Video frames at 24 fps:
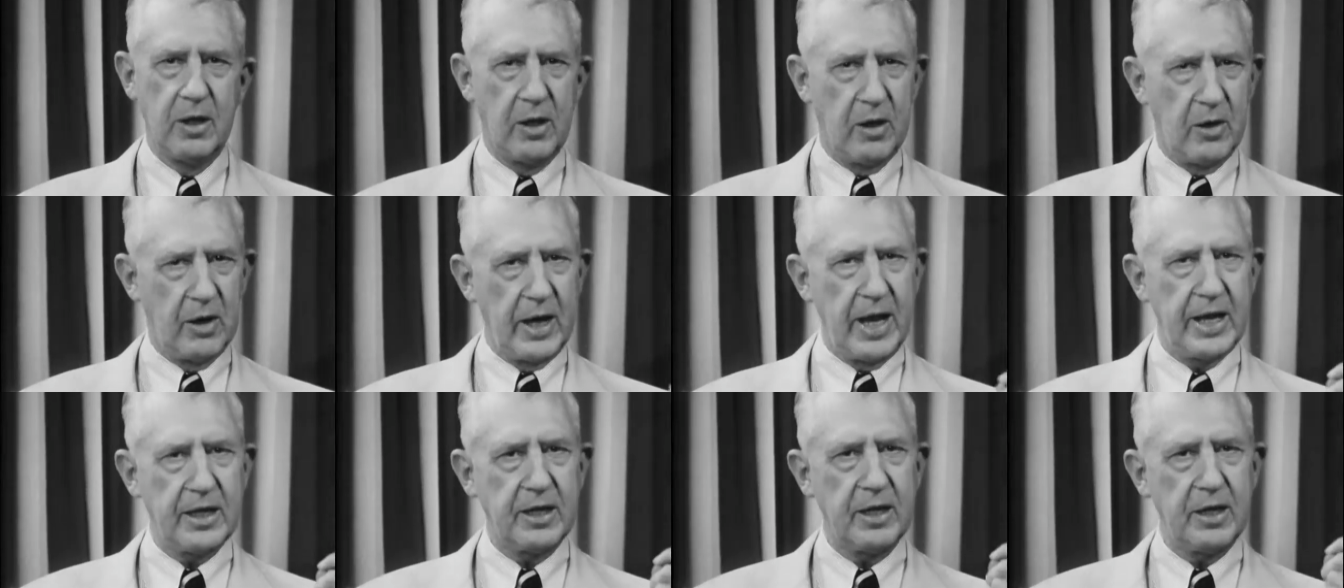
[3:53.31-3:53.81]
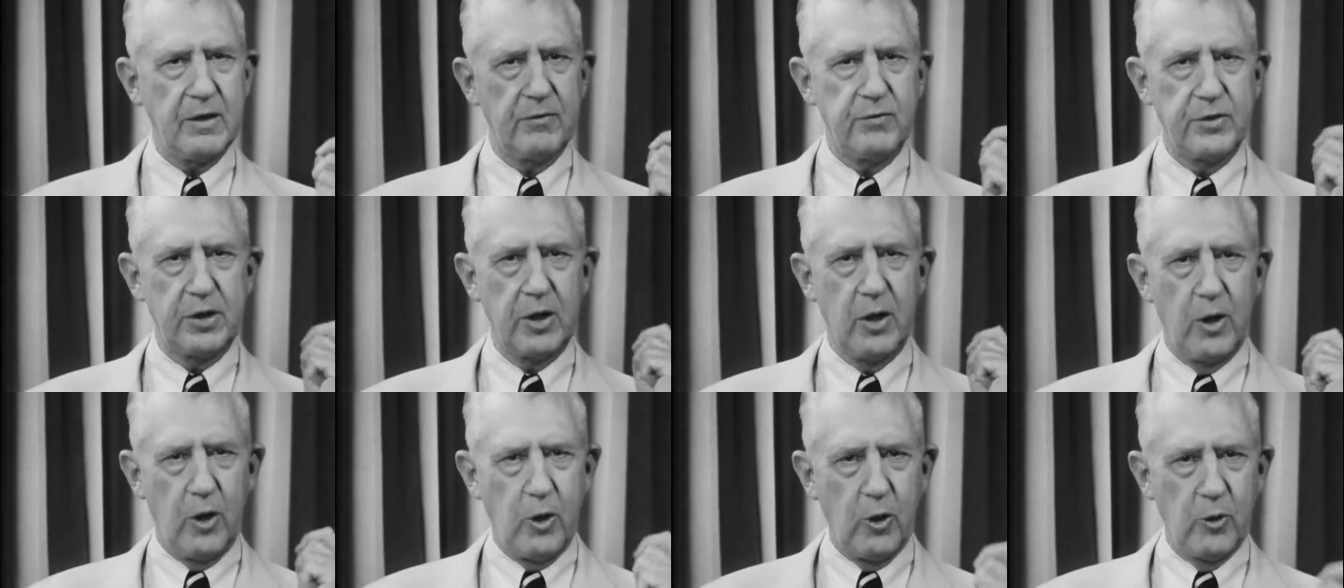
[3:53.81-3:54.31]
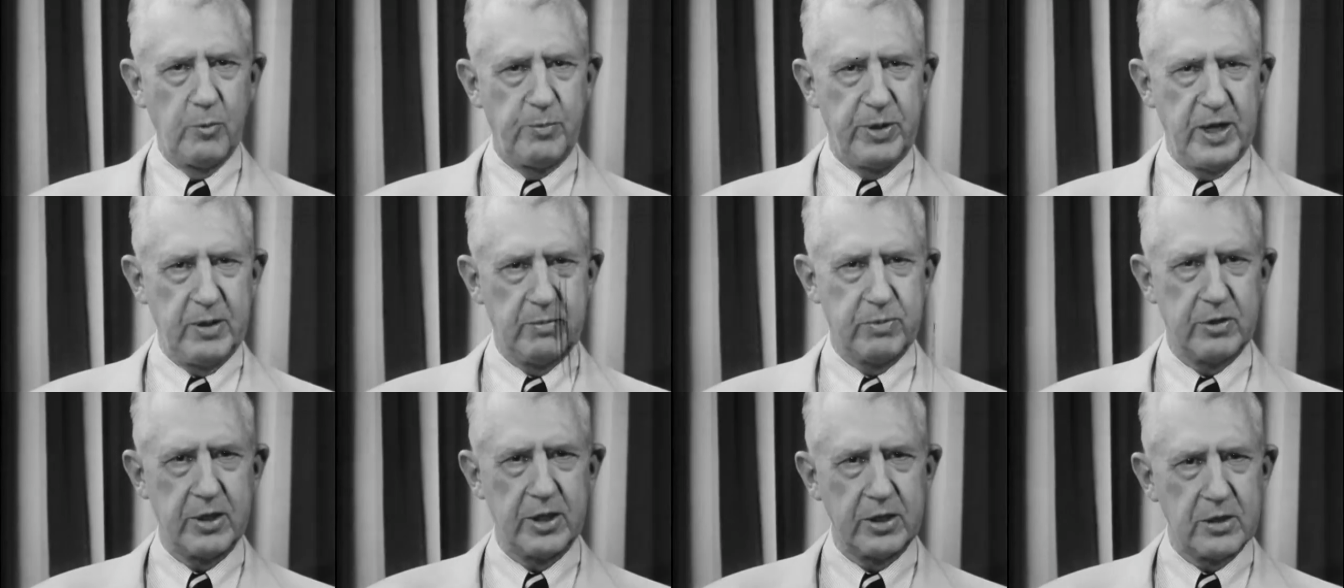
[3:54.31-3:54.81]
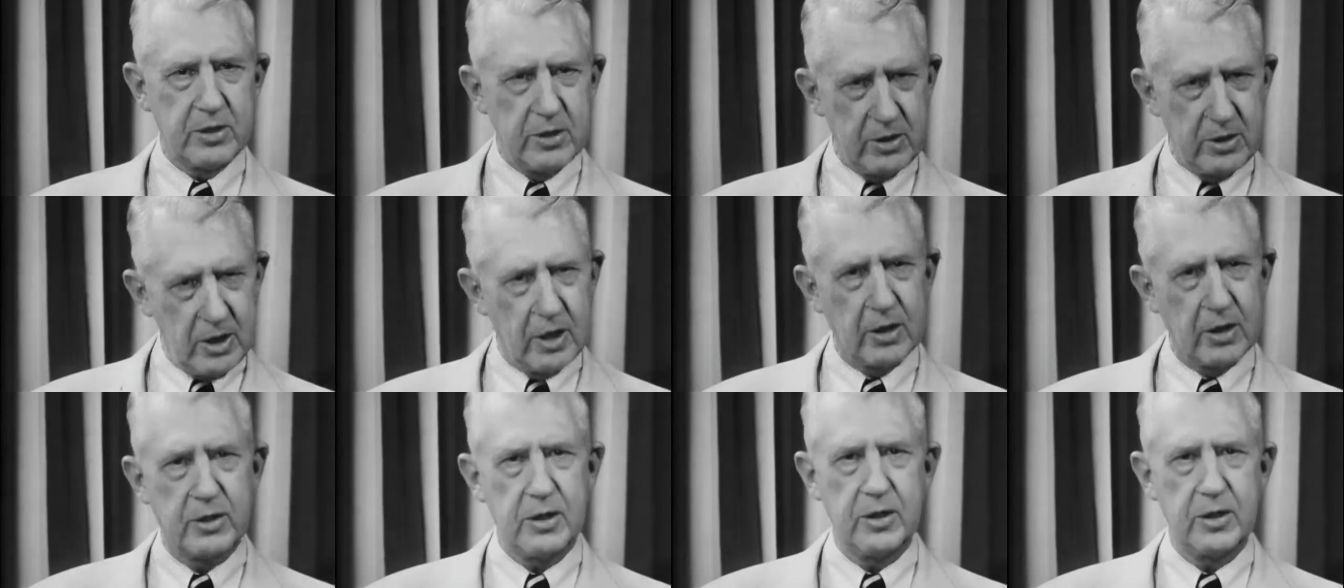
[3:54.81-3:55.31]
are acting for the whole people in
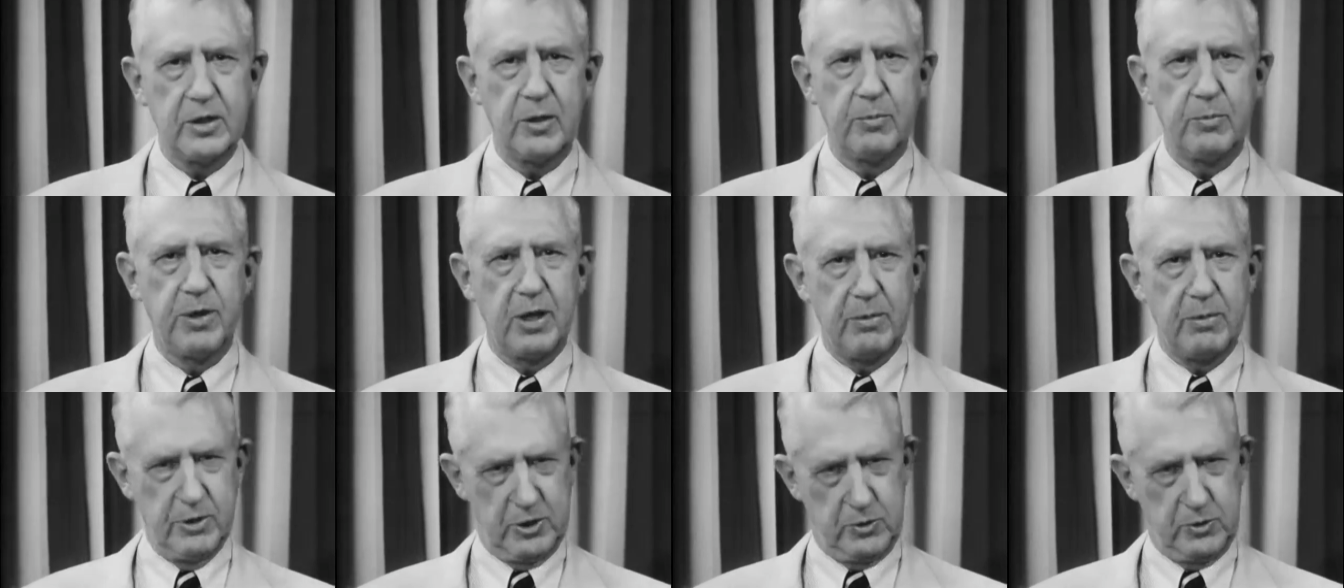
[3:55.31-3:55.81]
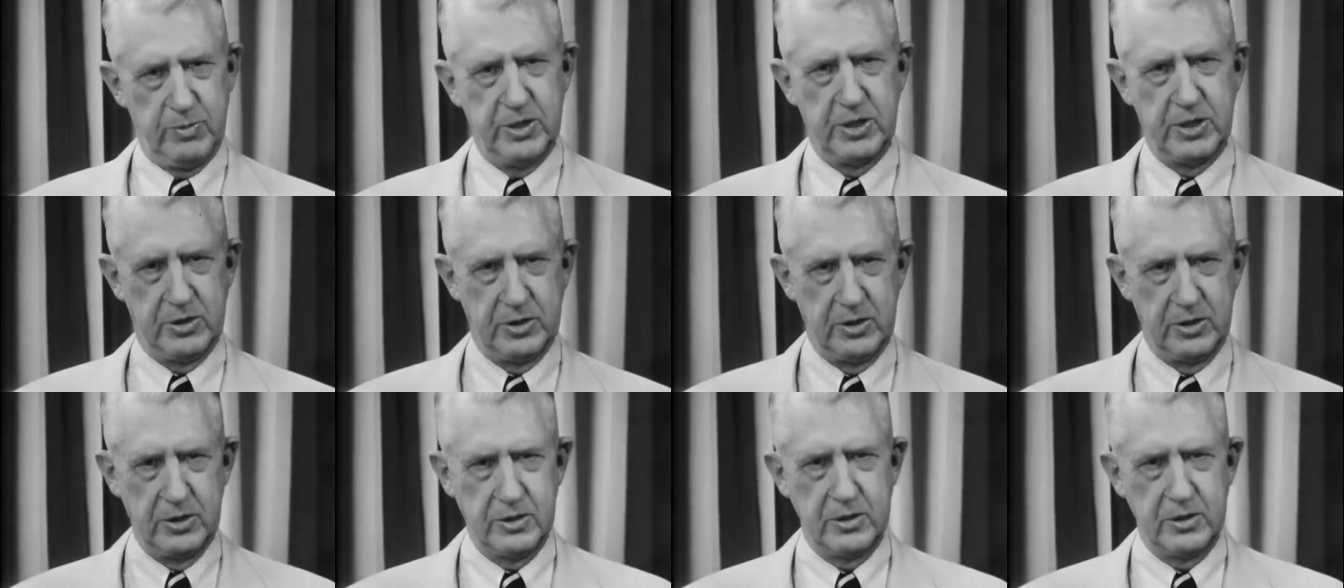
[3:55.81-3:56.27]
conducting the public's business,